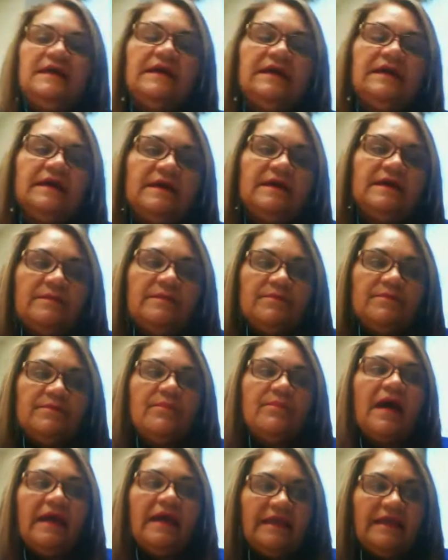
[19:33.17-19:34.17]

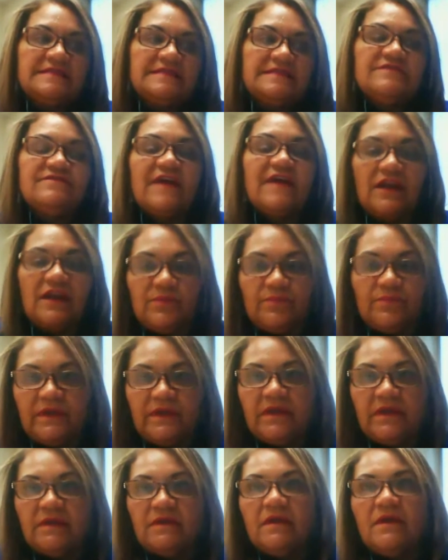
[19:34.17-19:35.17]
by
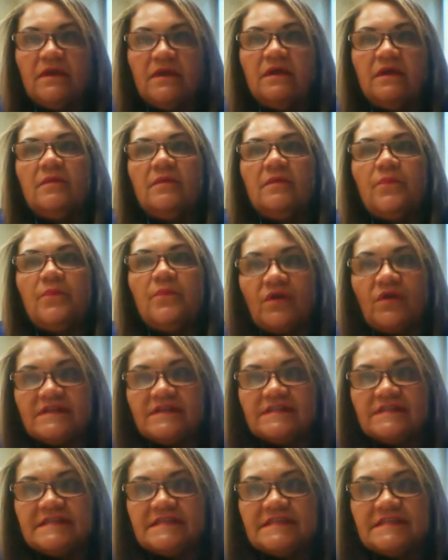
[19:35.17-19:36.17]
developing
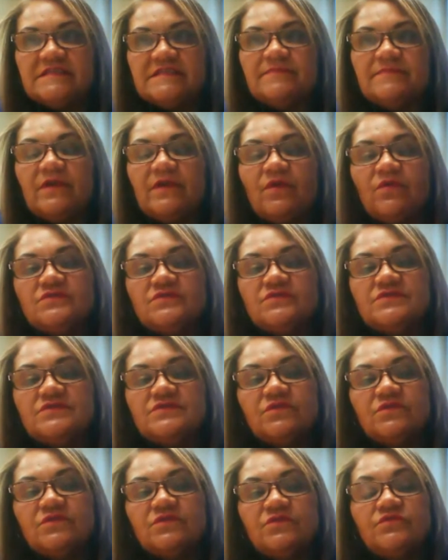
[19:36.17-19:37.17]
policies, but
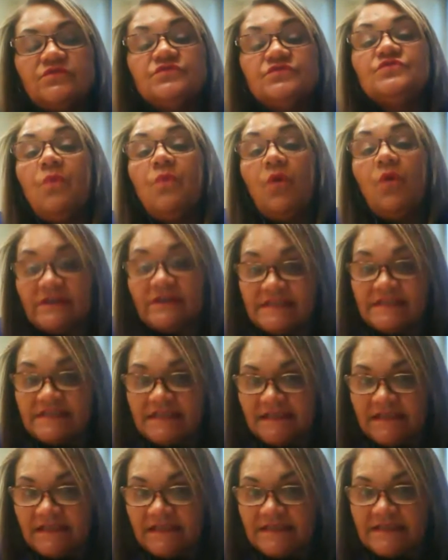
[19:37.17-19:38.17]
also to do more
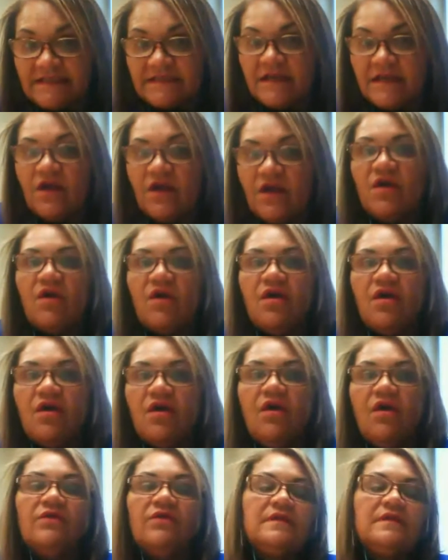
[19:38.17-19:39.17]
research
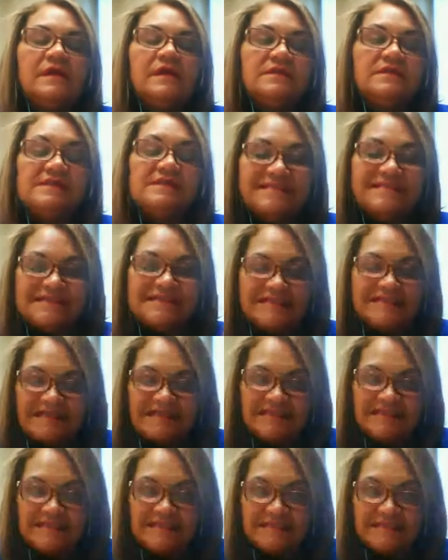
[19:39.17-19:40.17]
on the
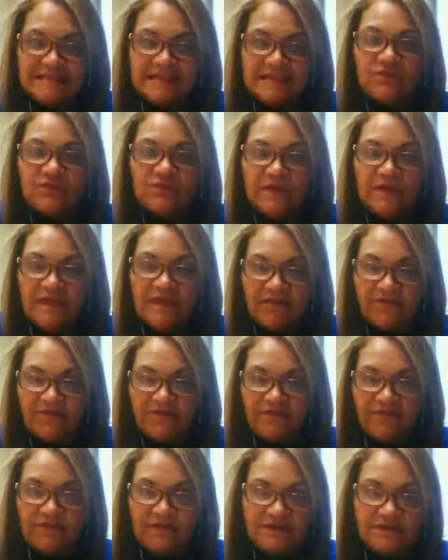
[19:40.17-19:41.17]
successes that we
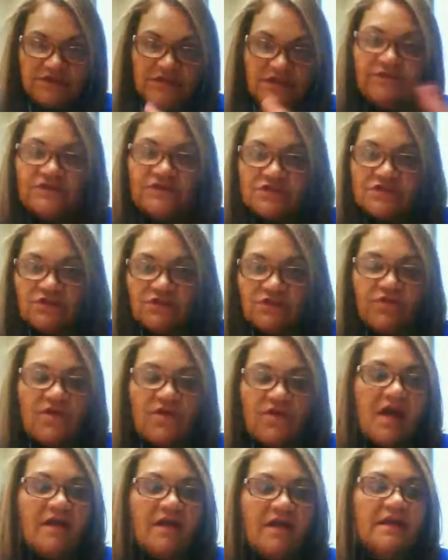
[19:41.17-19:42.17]
have achieved
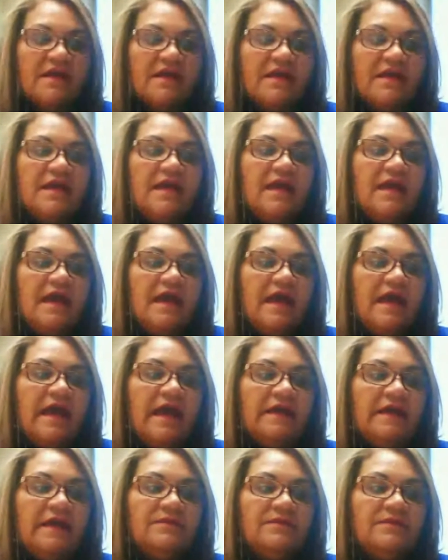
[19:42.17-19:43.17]
so far.
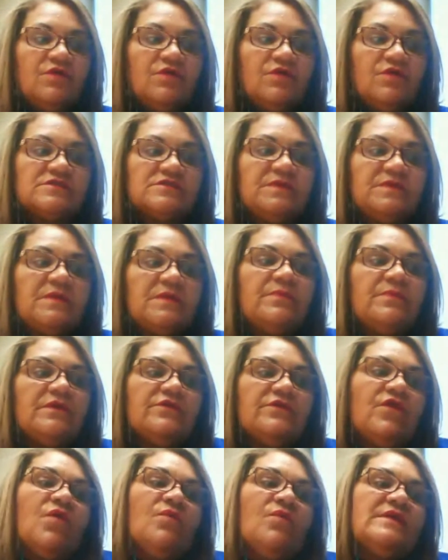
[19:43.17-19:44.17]
And because
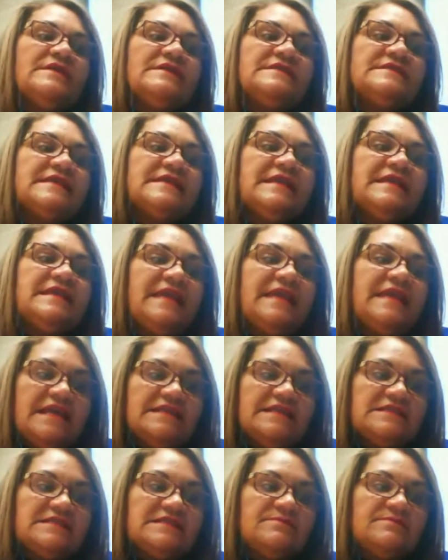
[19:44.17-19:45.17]
people normally say
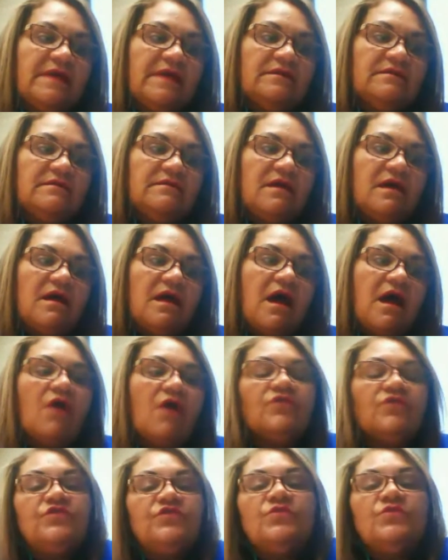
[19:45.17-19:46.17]
yes, but
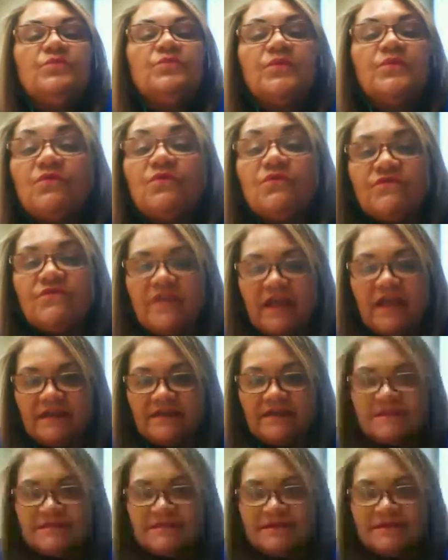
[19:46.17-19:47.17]
how do you prove that?